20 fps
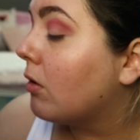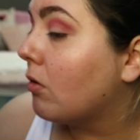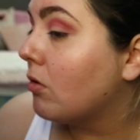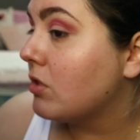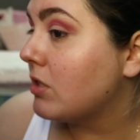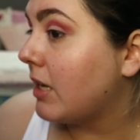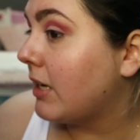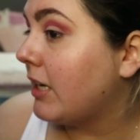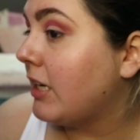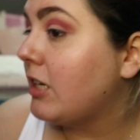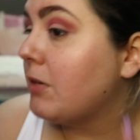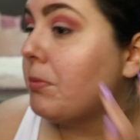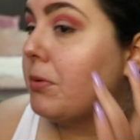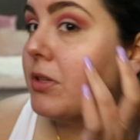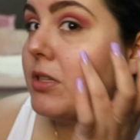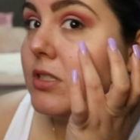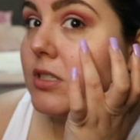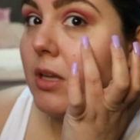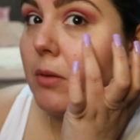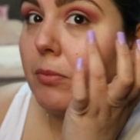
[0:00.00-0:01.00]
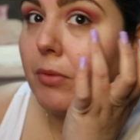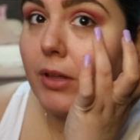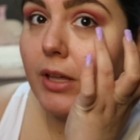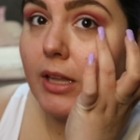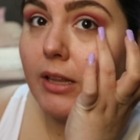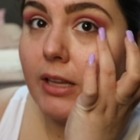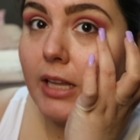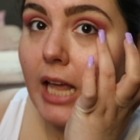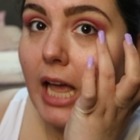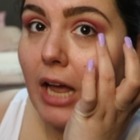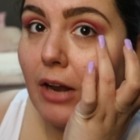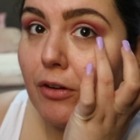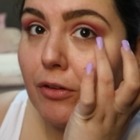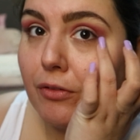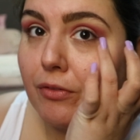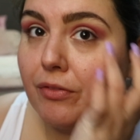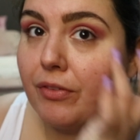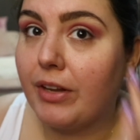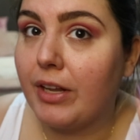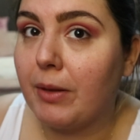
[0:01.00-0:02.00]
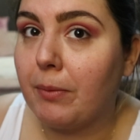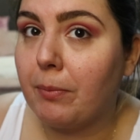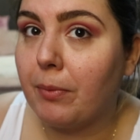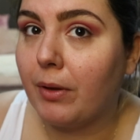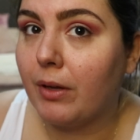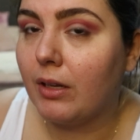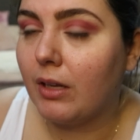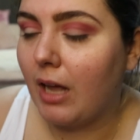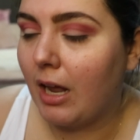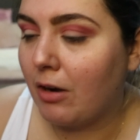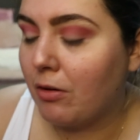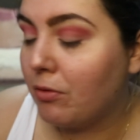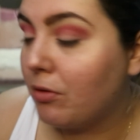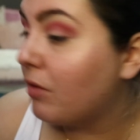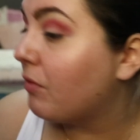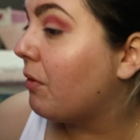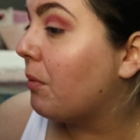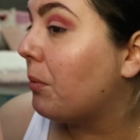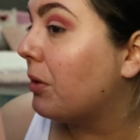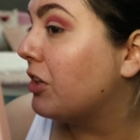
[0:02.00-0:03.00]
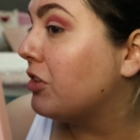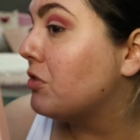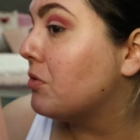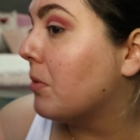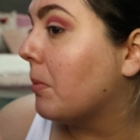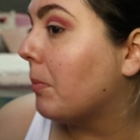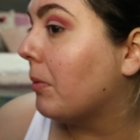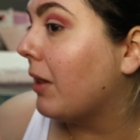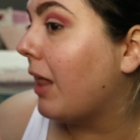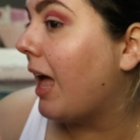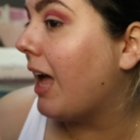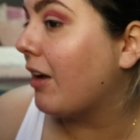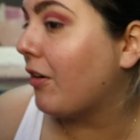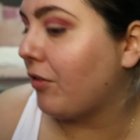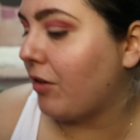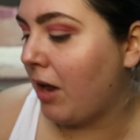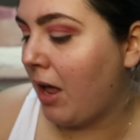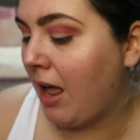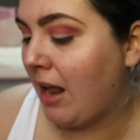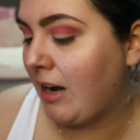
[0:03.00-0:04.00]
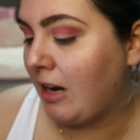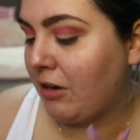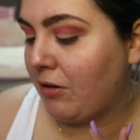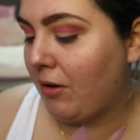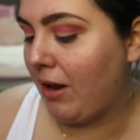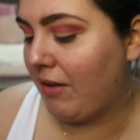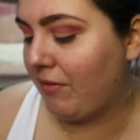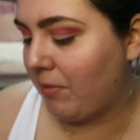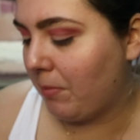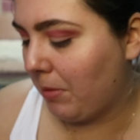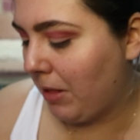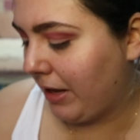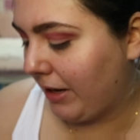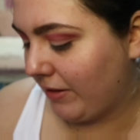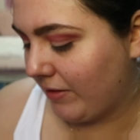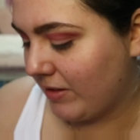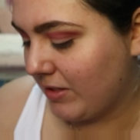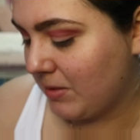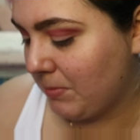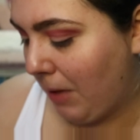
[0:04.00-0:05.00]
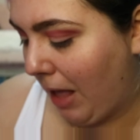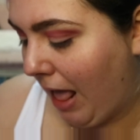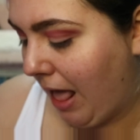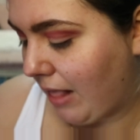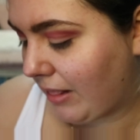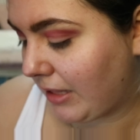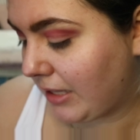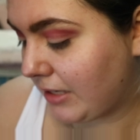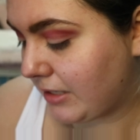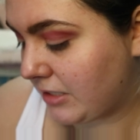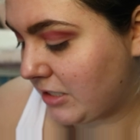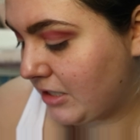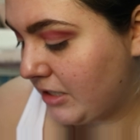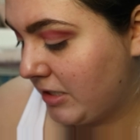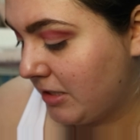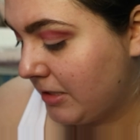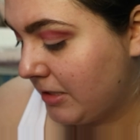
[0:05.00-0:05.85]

also I need to put something in the outer V, but I don't know if I want to do a black or not, and I don't have a black in this palette.